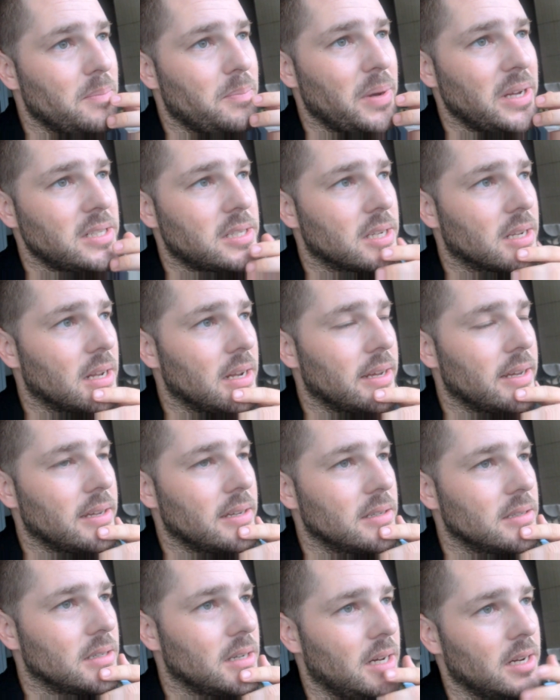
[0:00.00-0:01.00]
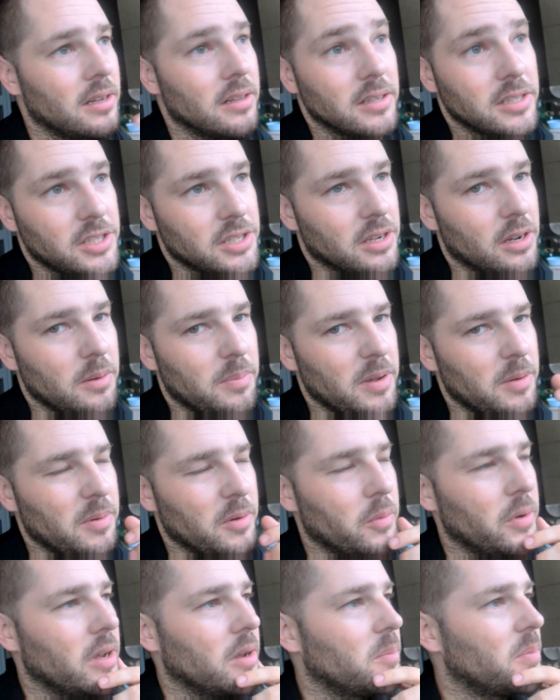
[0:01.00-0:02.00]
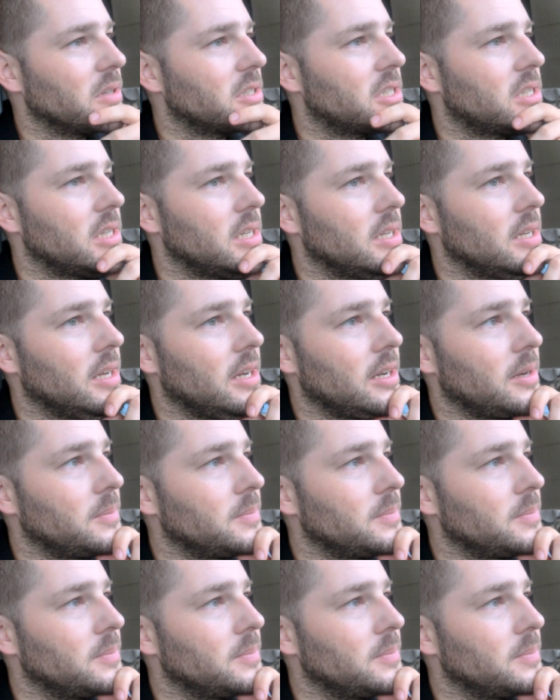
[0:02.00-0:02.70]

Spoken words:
basically, I know this is going to be a bit weird, but she